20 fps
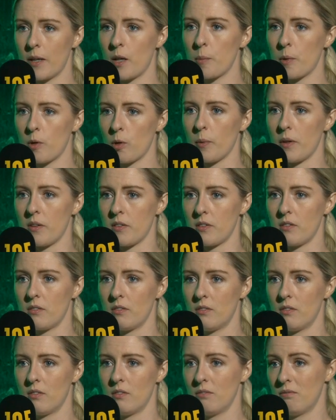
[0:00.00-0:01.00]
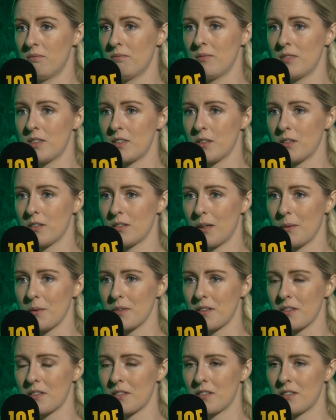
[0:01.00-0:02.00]
and make up your own mind. Right. So that
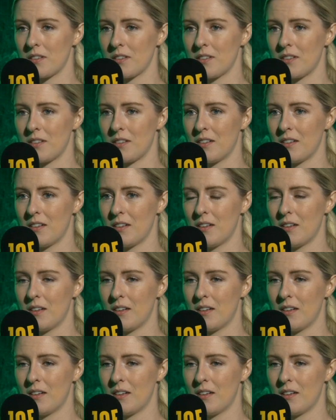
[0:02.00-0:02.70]
was it. But